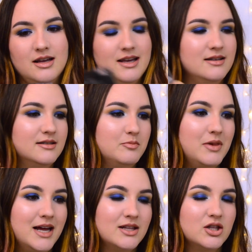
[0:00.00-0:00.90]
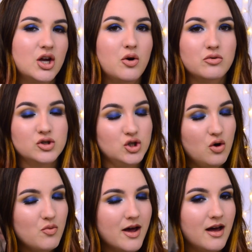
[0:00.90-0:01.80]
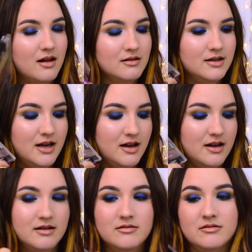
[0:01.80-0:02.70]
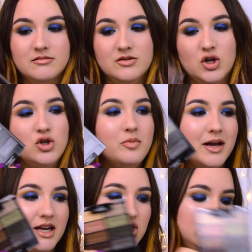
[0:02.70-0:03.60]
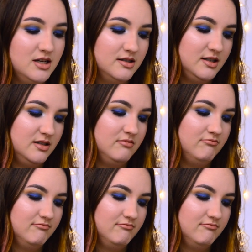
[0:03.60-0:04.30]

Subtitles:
it's blend so well. The new packagings is